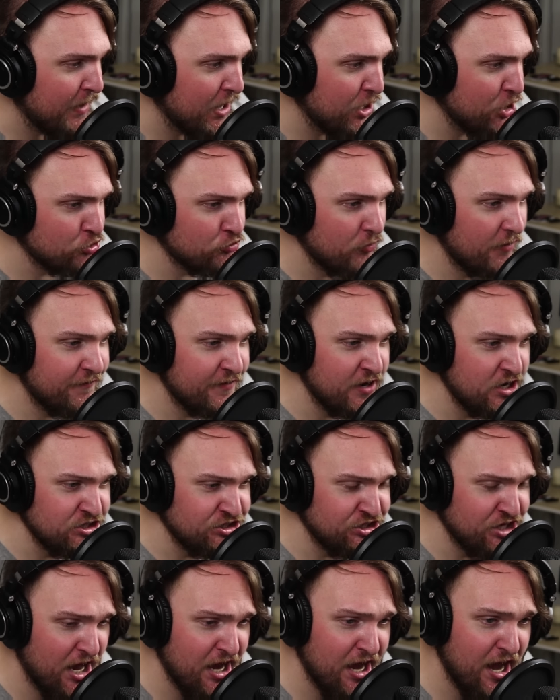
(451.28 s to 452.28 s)
Peter Griffin and
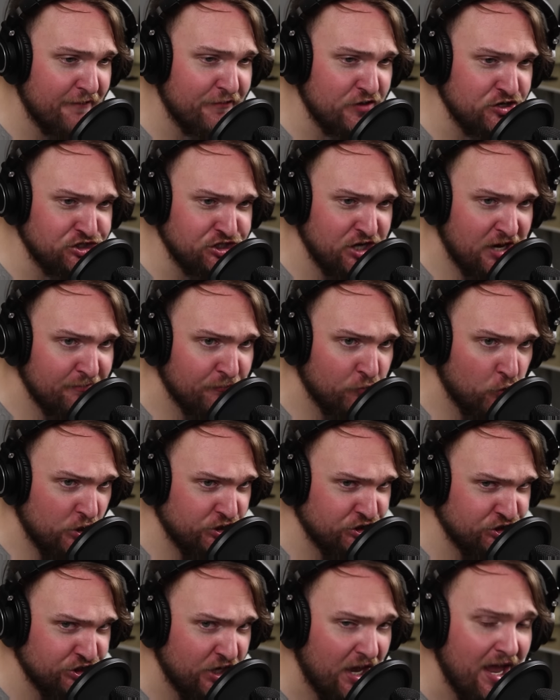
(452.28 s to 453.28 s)
Ted have the same
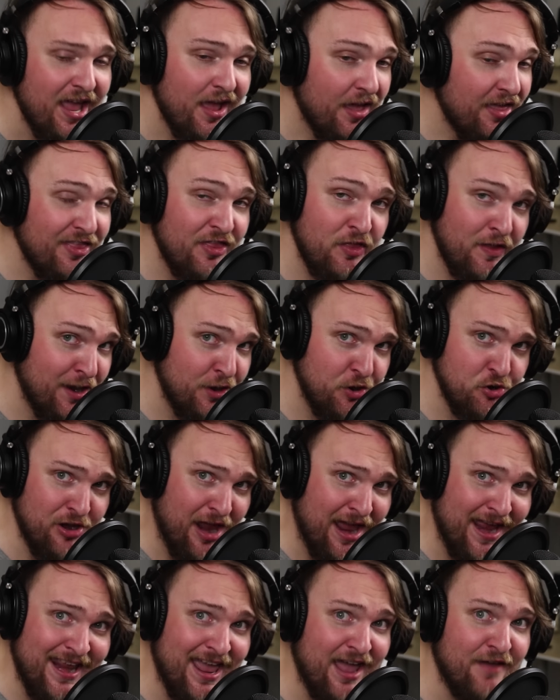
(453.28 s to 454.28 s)
voice. They do
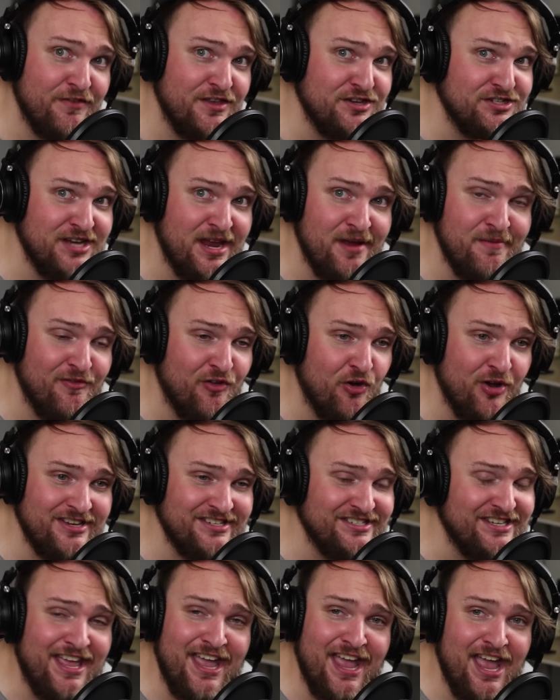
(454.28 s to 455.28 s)
not have the same
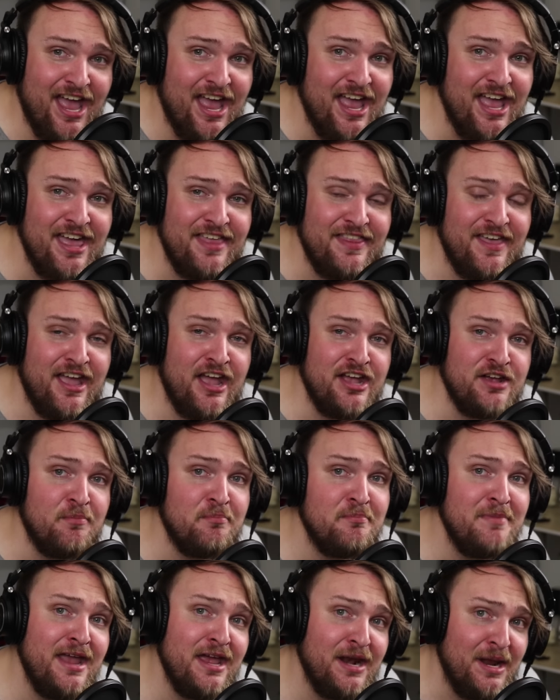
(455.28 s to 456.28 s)
voice. They, uh, they are
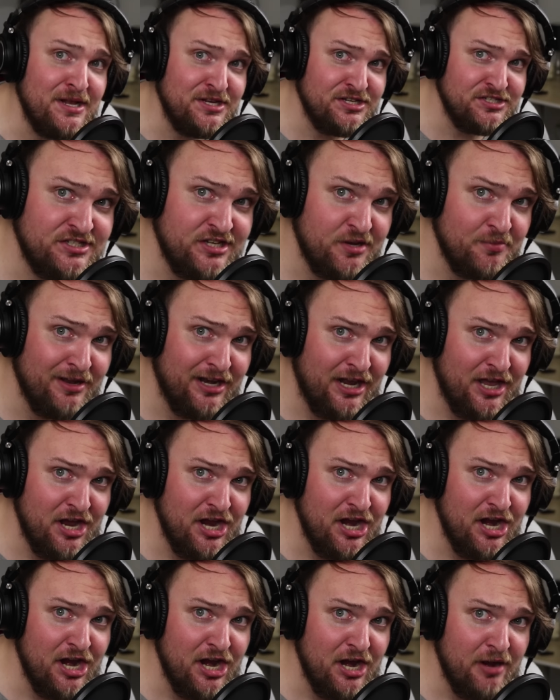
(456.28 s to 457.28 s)
merely similar
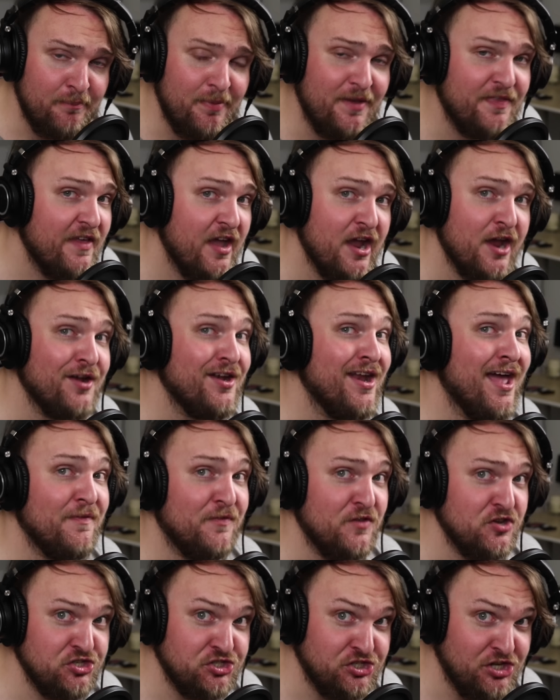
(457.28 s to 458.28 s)
but they are
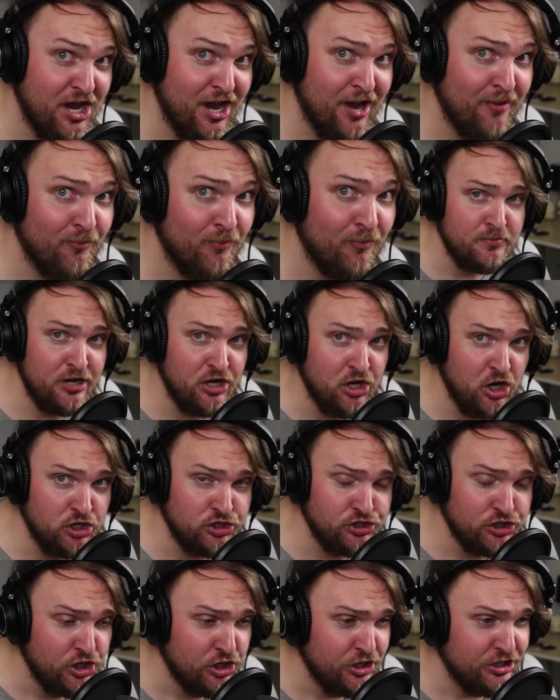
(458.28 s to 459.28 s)
not the same
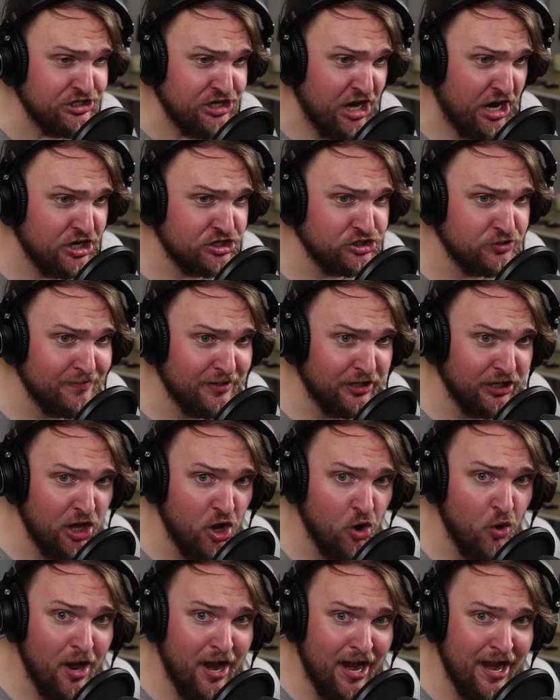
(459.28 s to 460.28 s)
because Ted is a bit
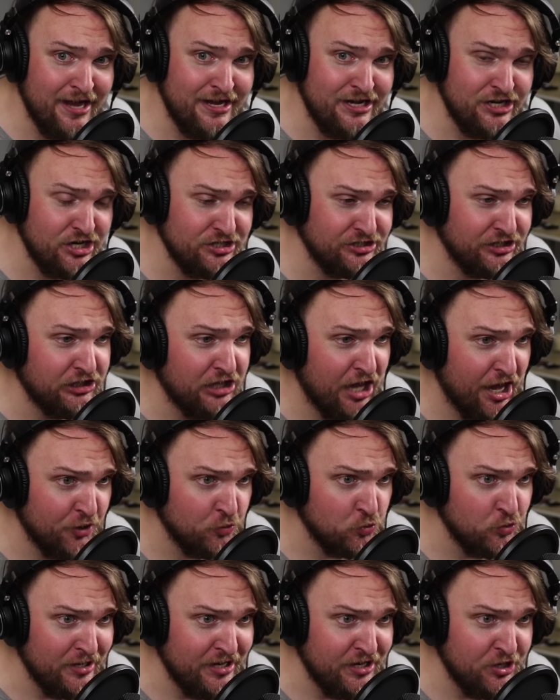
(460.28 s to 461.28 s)
lower and he does a lot
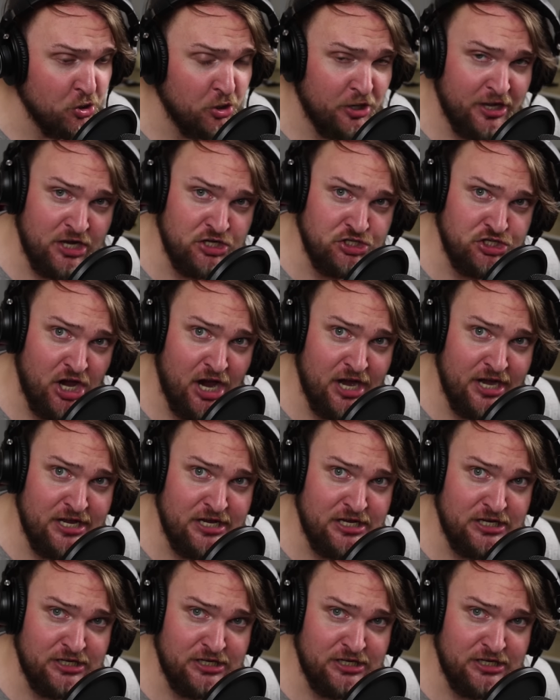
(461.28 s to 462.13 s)
of weed. Okay, Johnny.